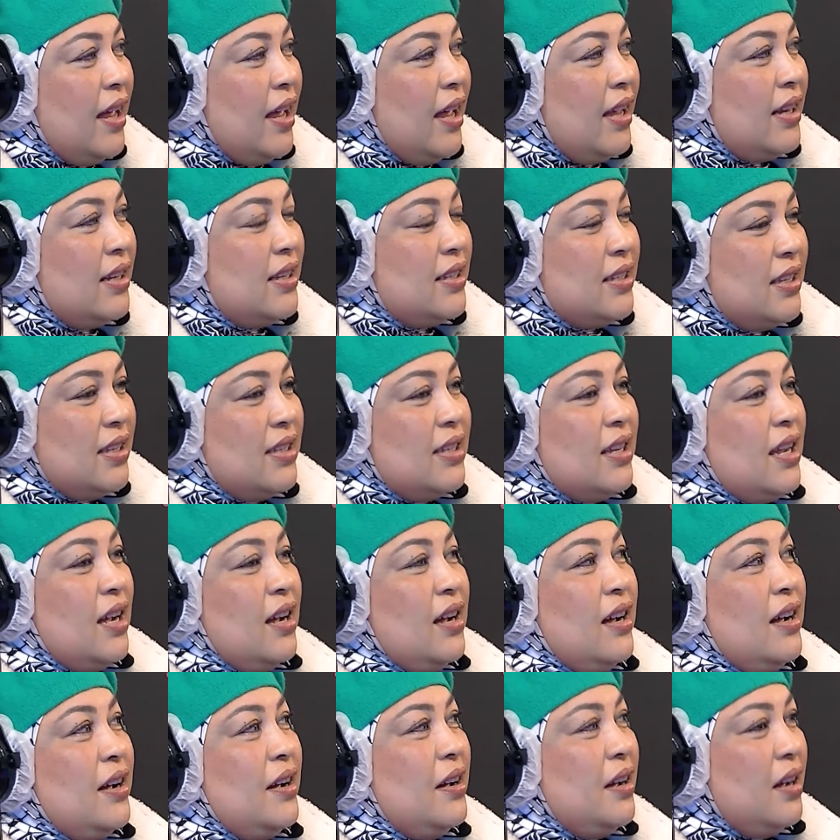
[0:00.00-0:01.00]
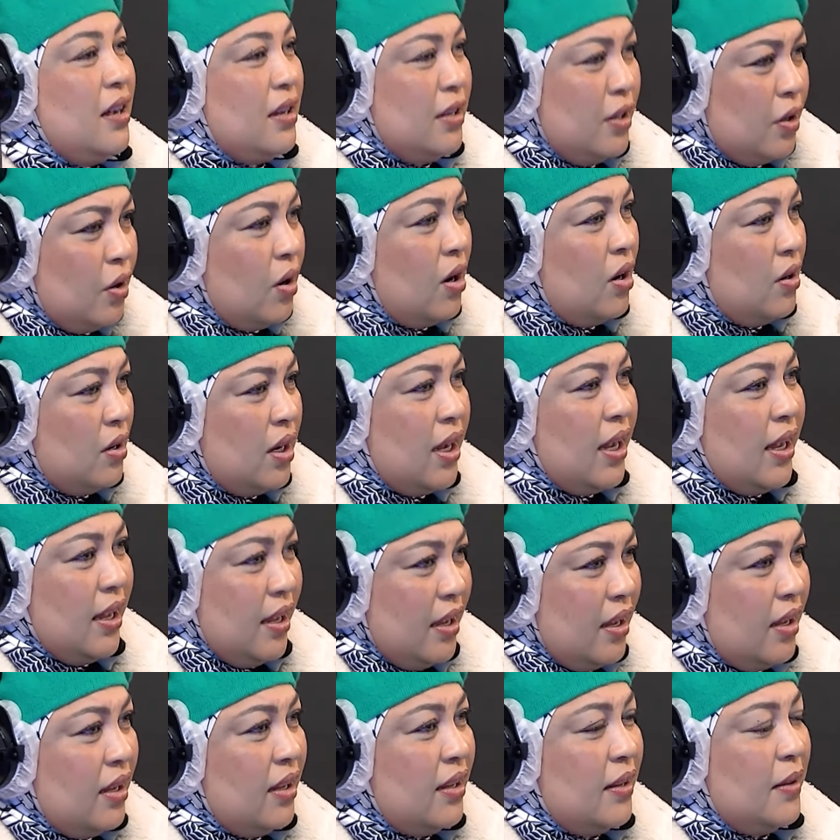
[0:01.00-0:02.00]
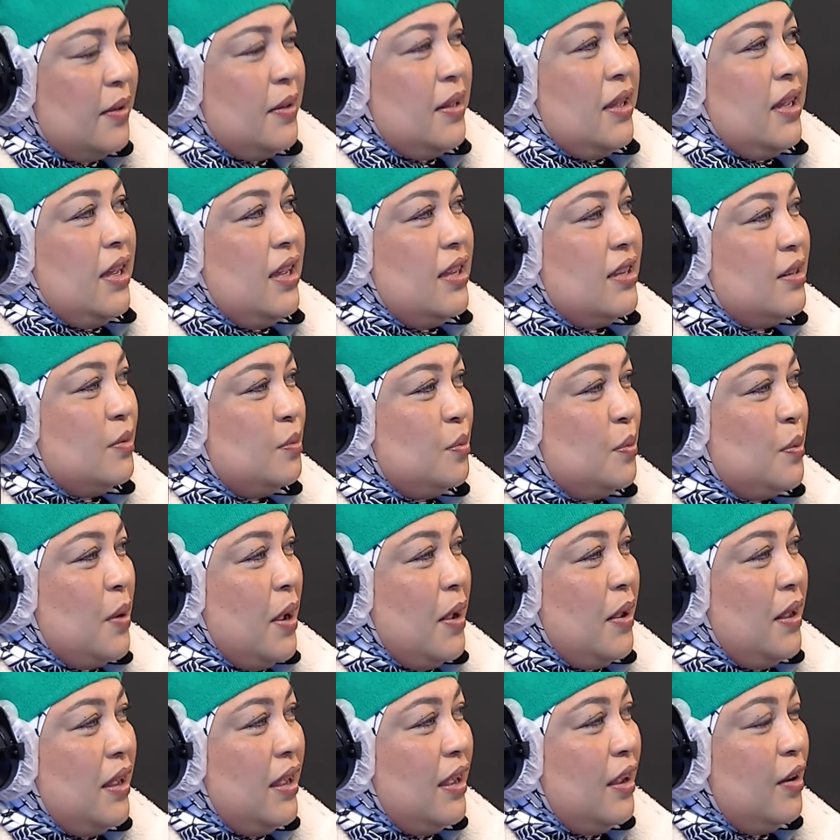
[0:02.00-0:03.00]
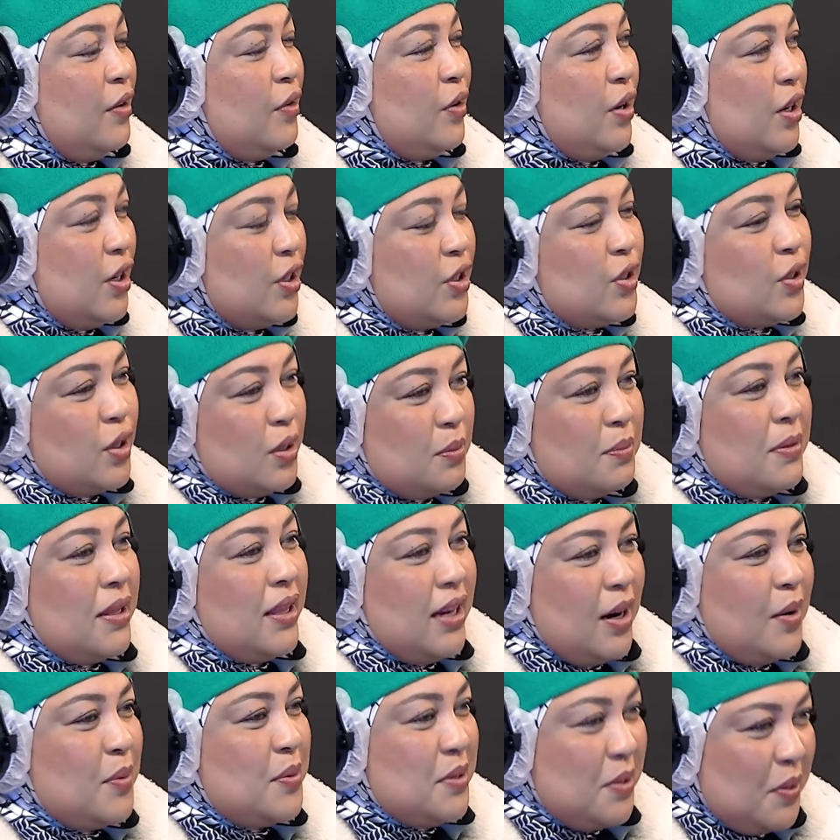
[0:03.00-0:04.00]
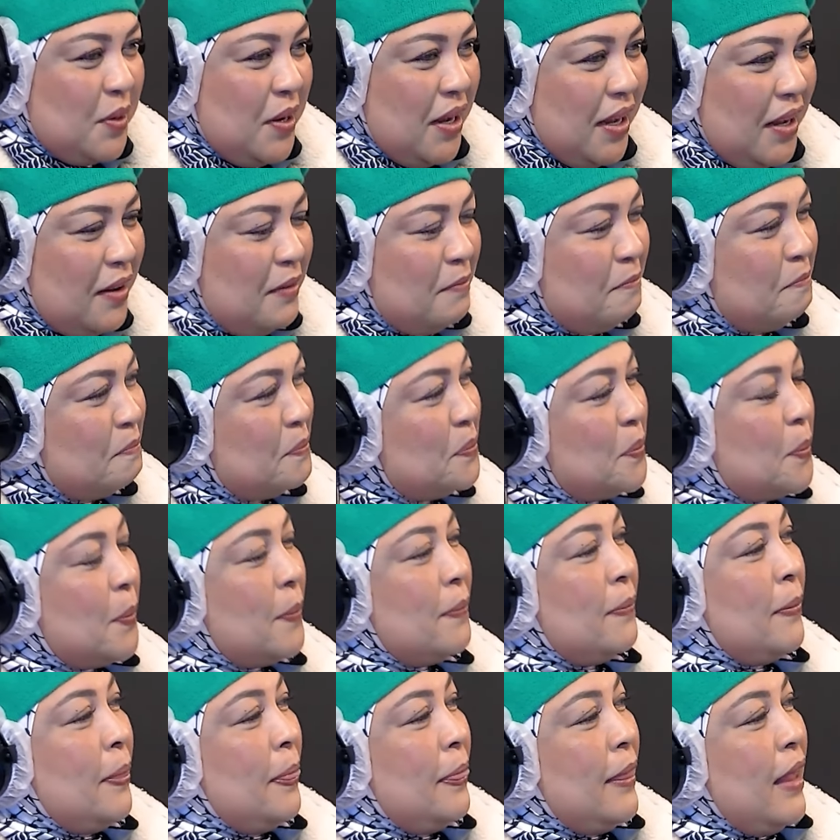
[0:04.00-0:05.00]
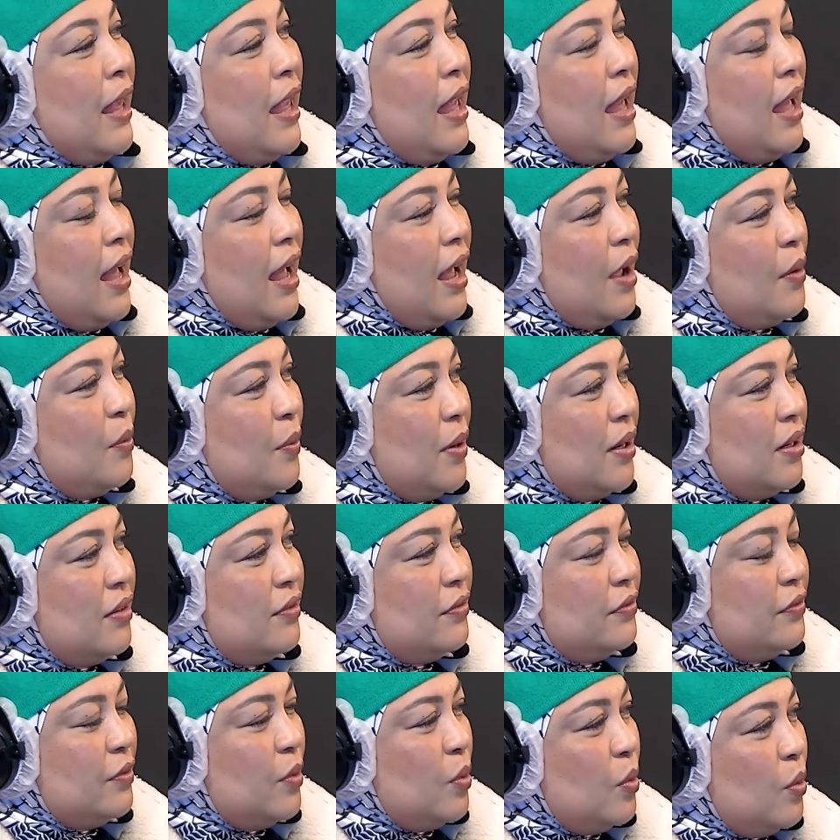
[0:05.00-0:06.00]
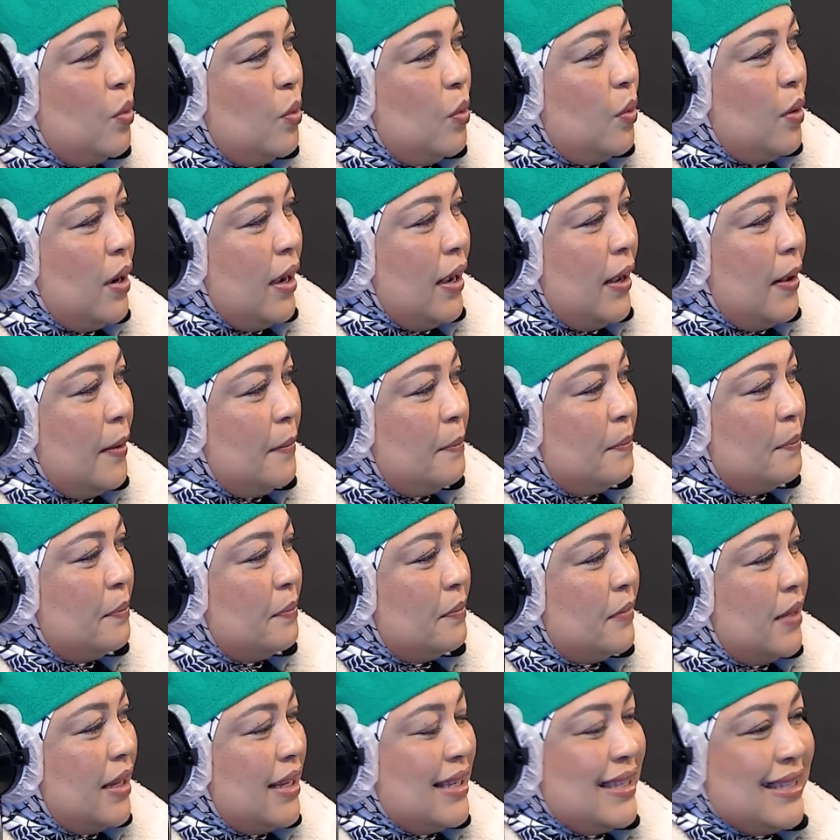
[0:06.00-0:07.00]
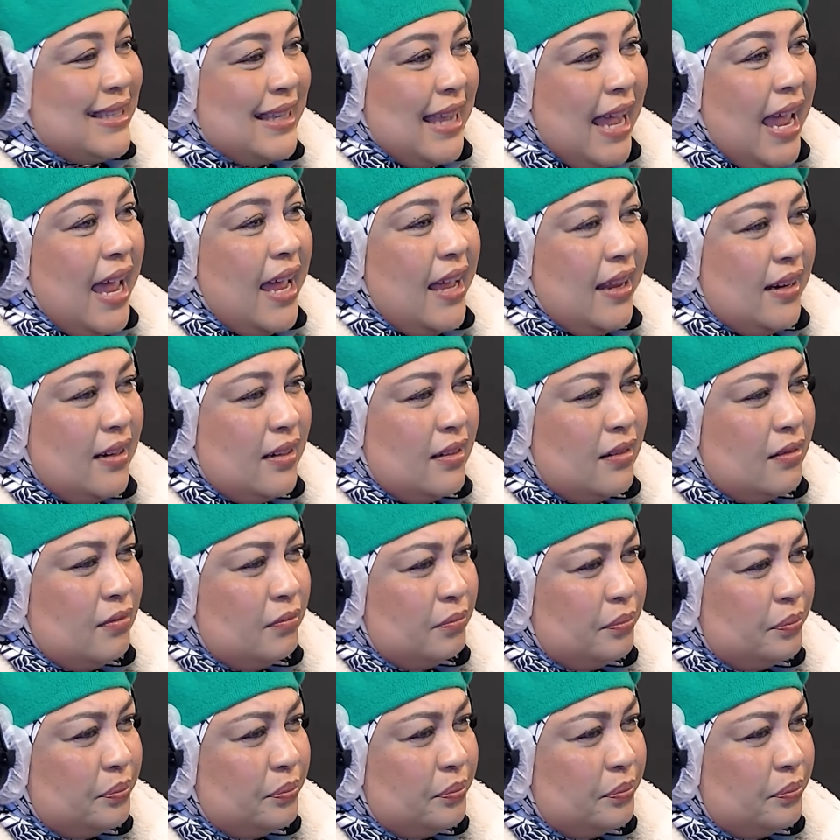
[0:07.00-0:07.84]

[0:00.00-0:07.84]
And he says, yeah, you're okay. He reassured me that I was okay. I went for a scan.